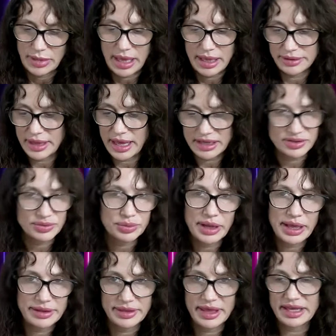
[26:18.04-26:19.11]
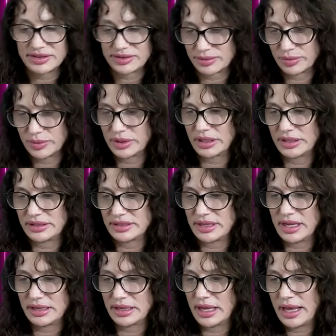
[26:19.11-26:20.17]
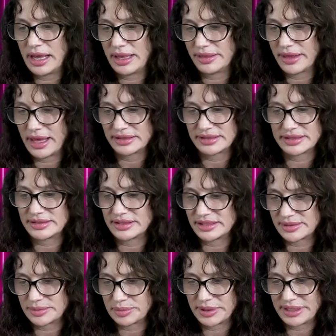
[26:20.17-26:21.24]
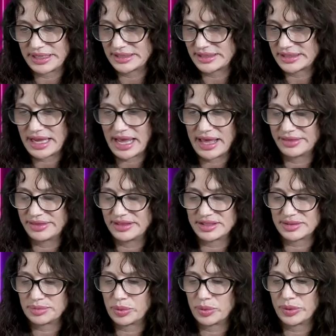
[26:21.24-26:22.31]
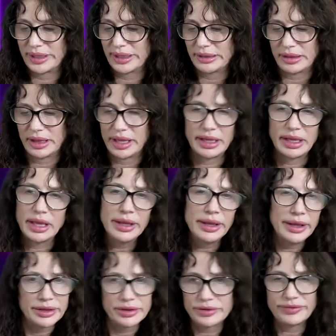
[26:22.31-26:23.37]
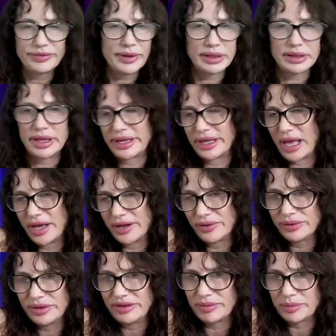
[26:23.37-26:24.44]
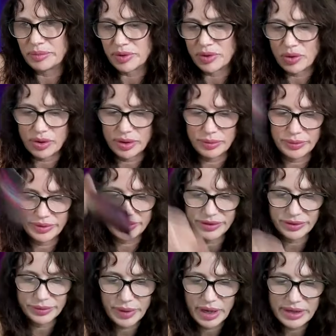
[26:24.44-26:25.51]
And that's what I said, and that's displaced at this point. Like, you felt like I don't even belong with you.